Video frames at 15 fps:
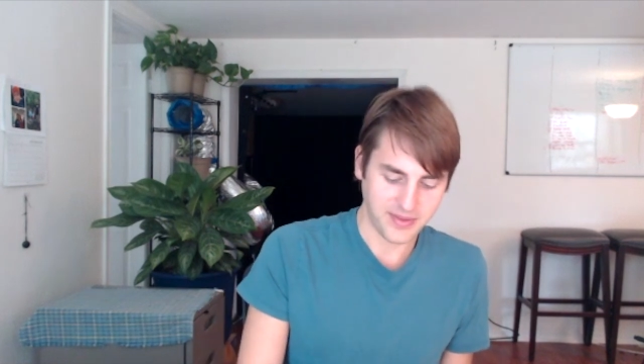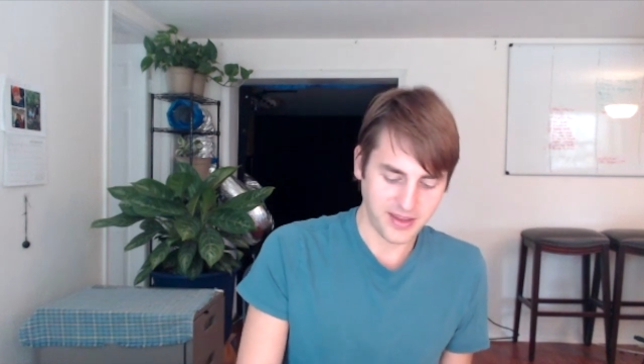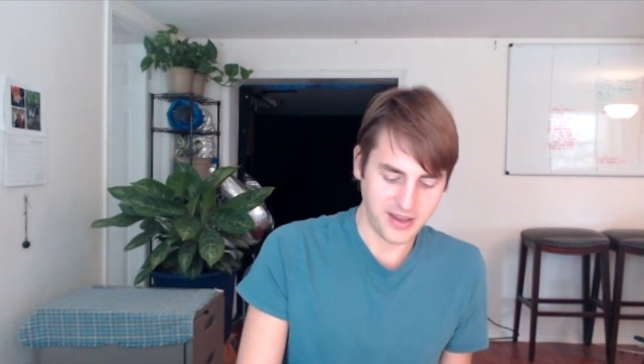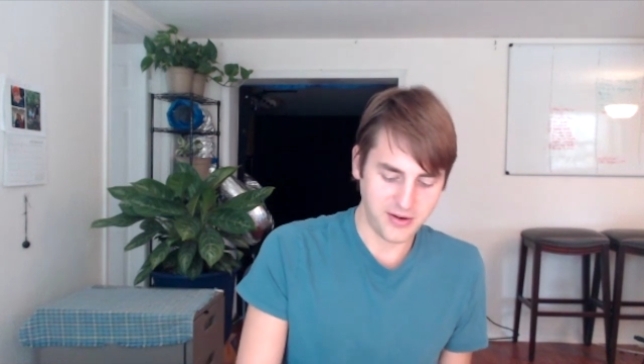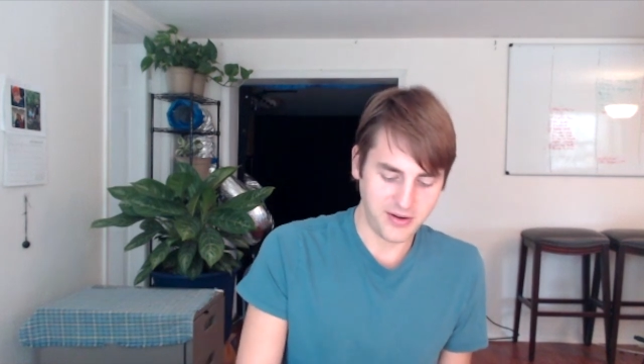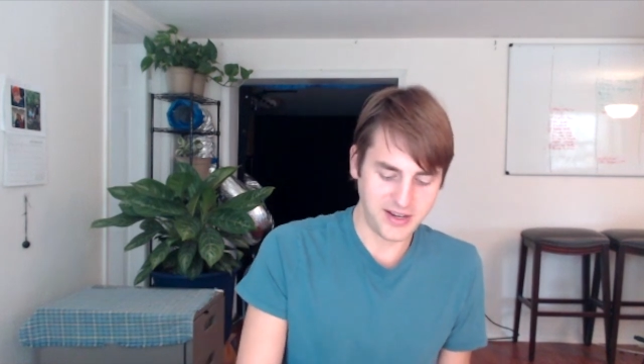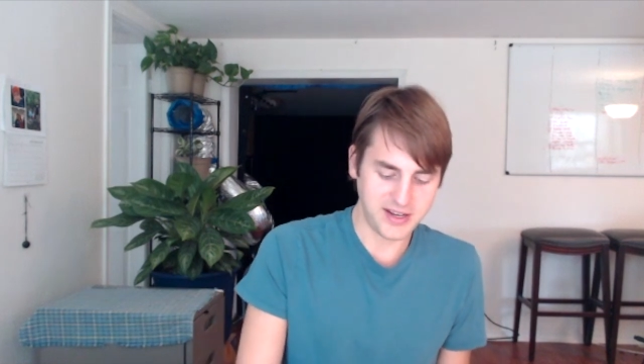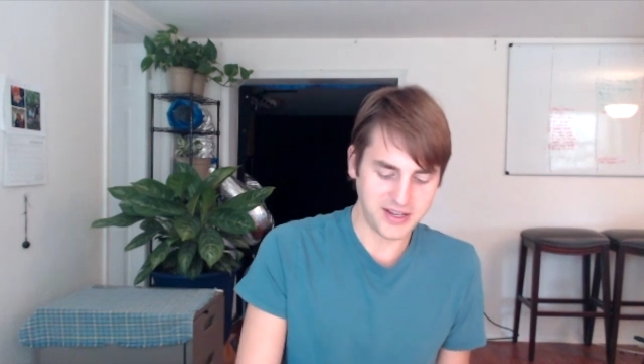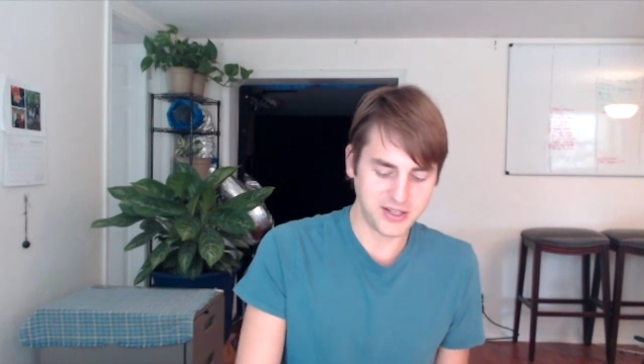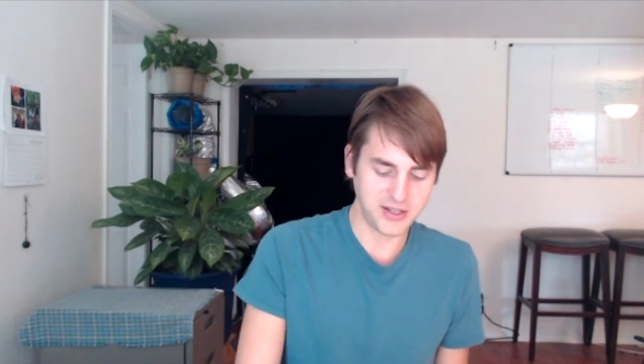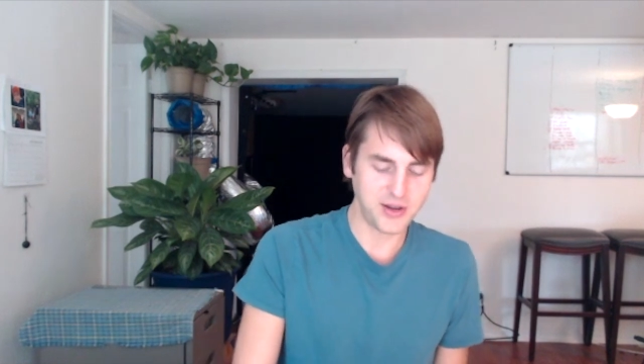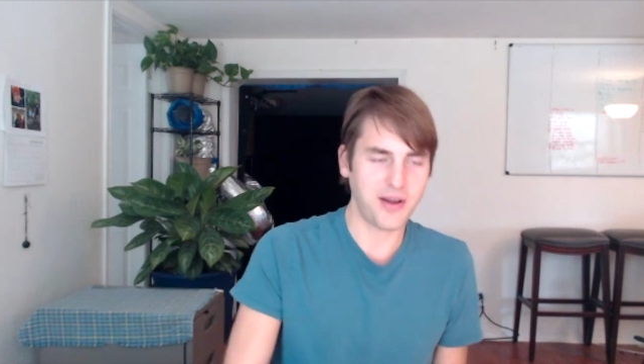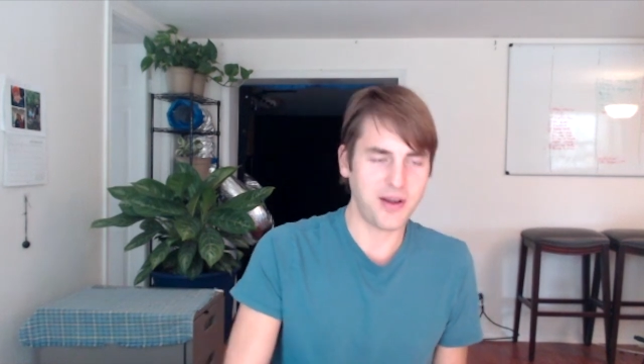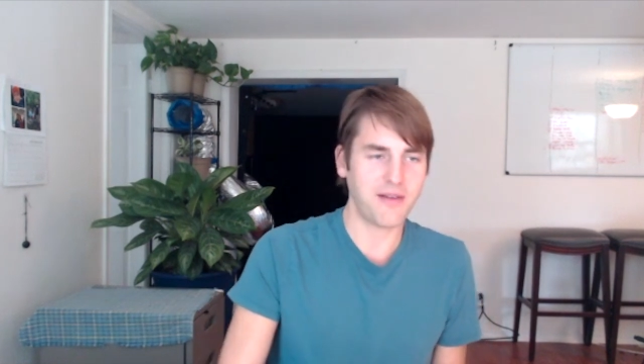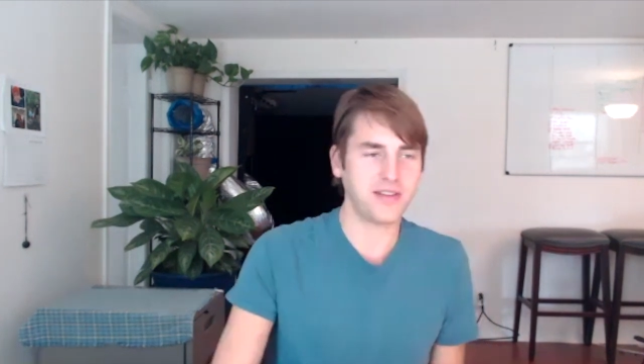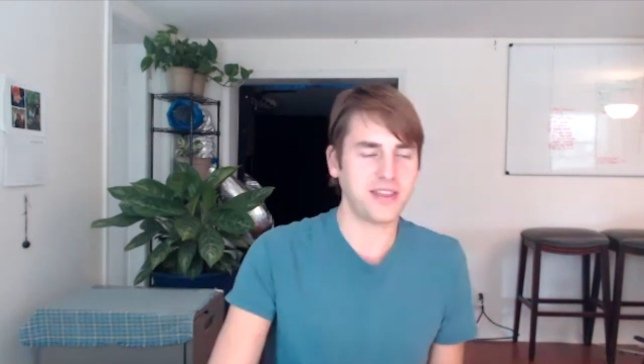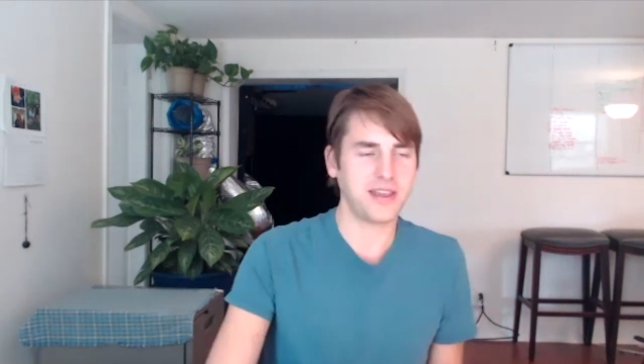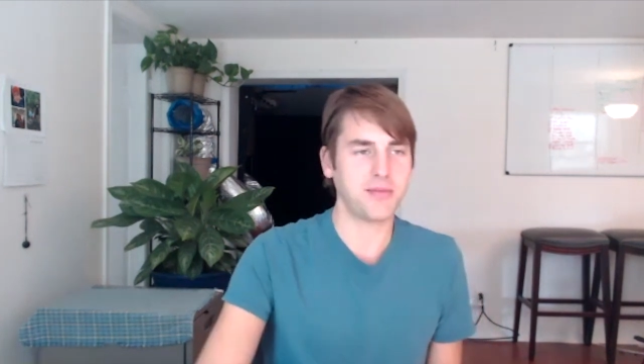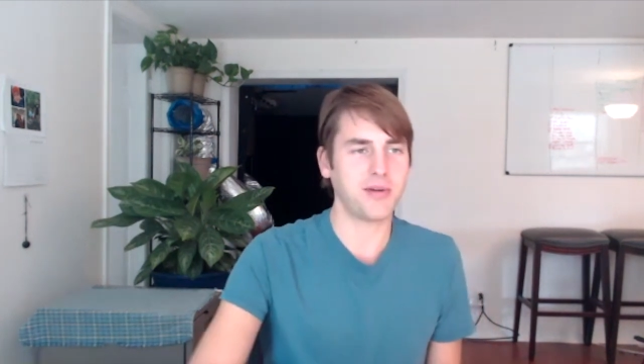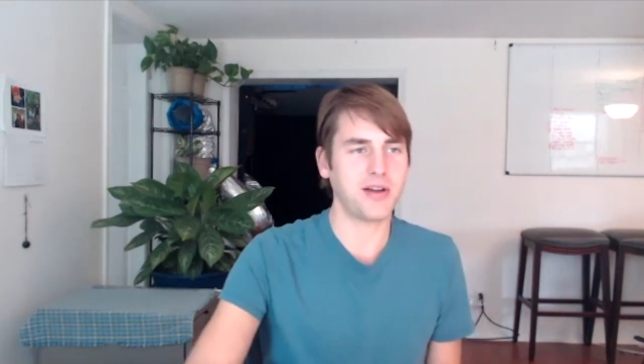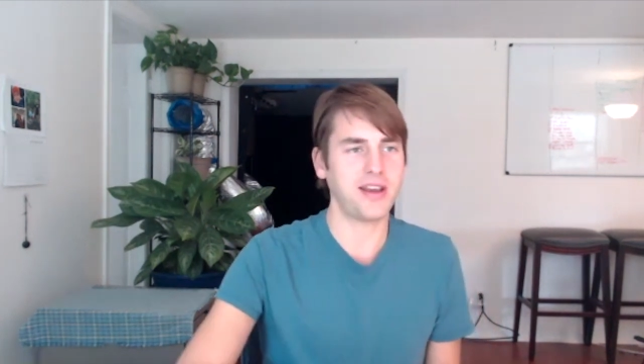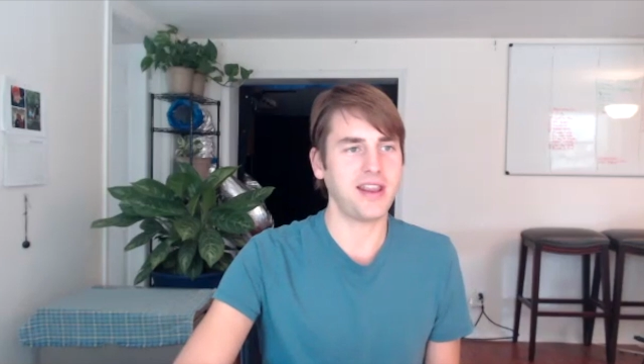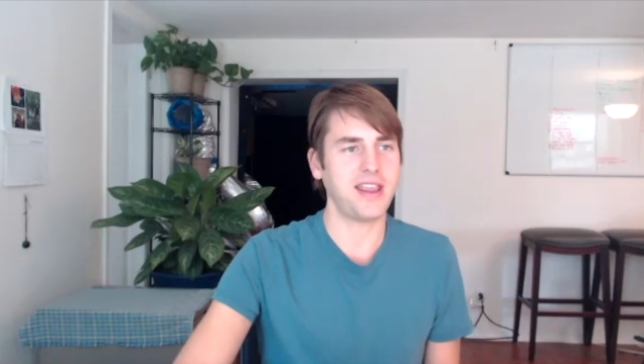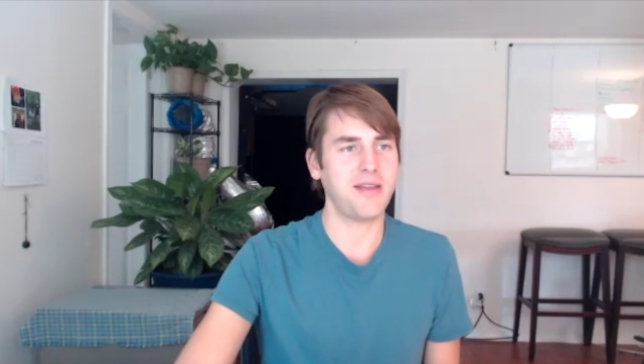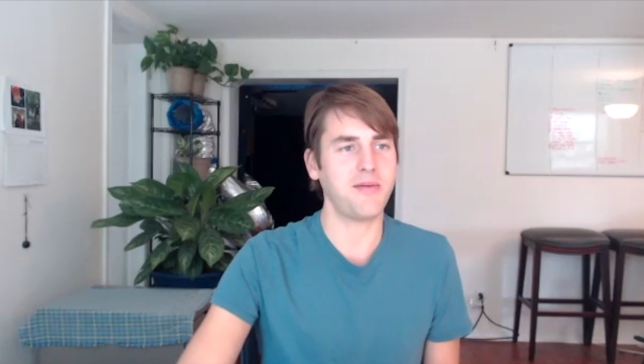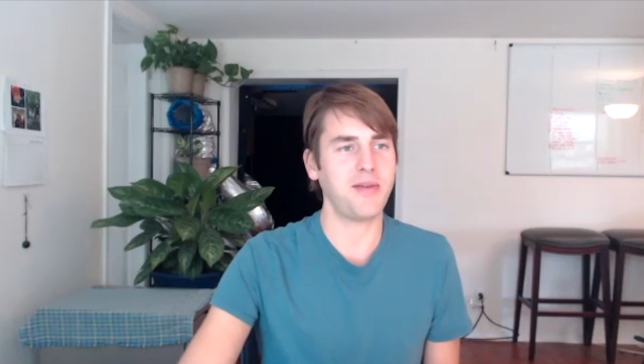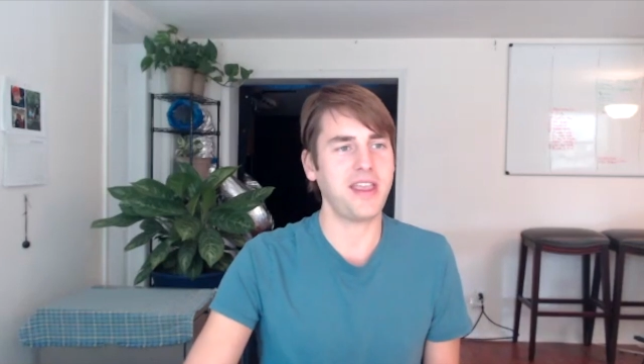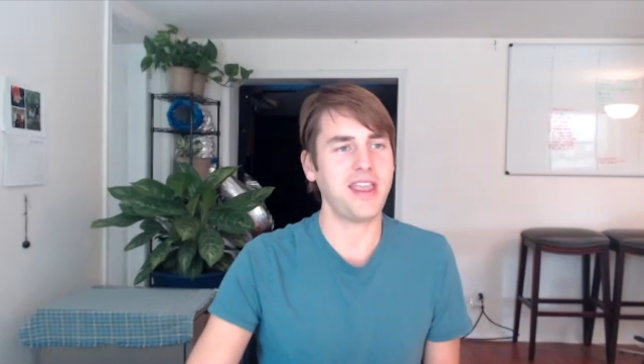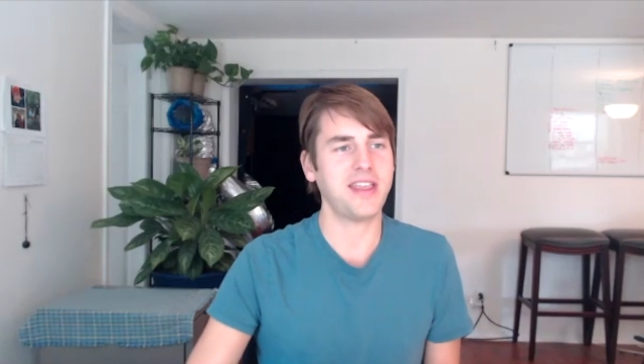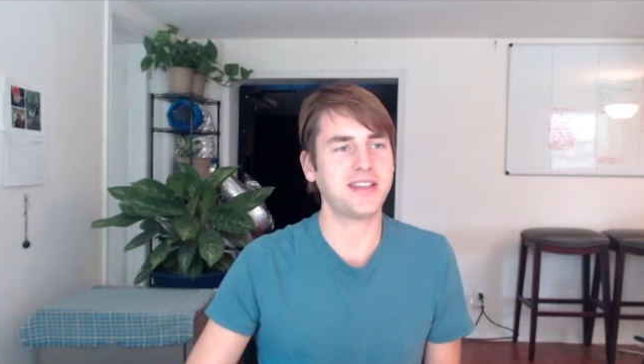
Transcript: you know he doesn't know everything, but he,